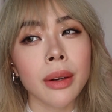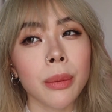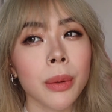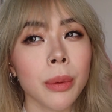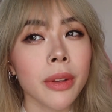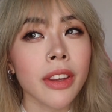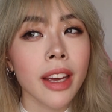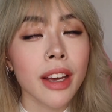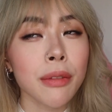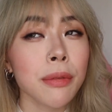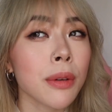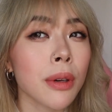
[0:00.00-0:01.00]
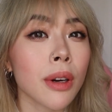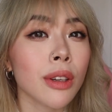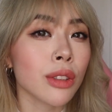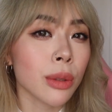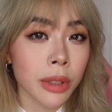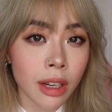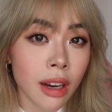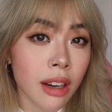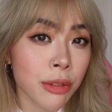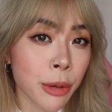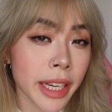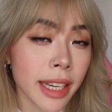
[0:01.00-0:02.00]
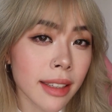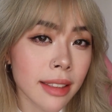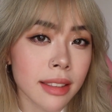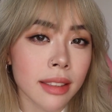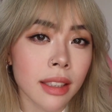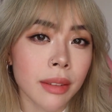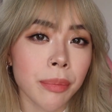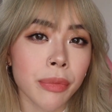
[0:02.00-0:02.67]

We were there for 2.5 weeks,